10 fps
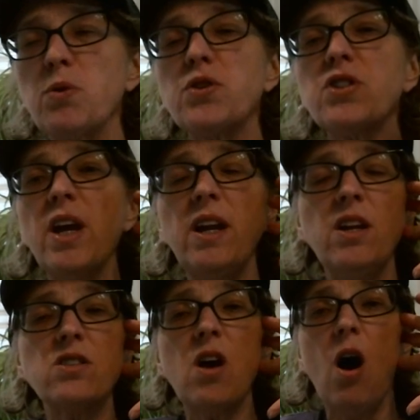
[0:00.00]
percent
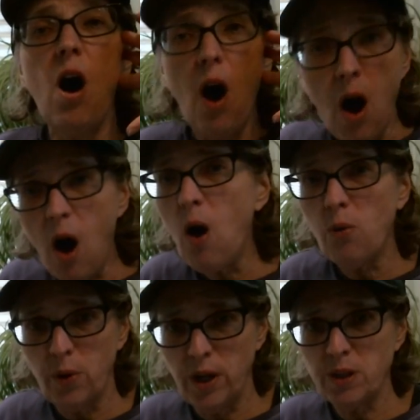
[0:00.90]
is
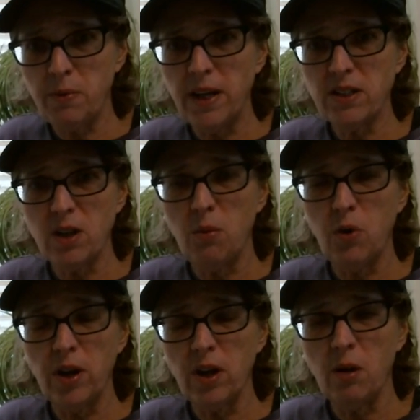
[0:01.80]
always based on
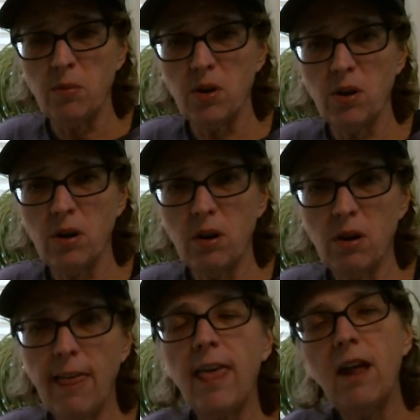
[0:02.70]
what number?
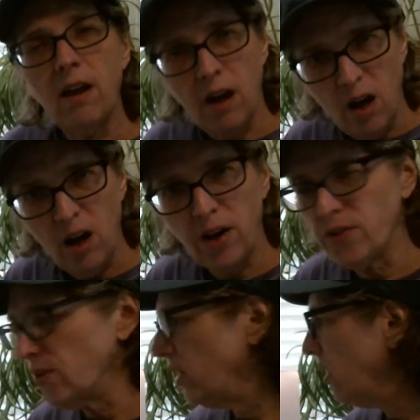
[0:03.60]

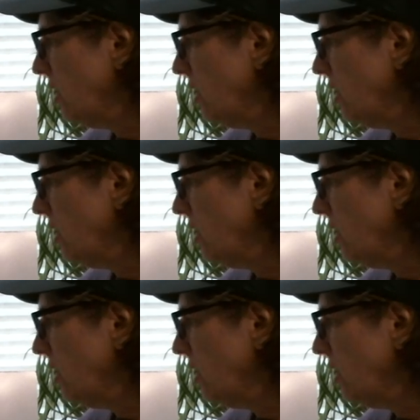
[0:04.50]
100.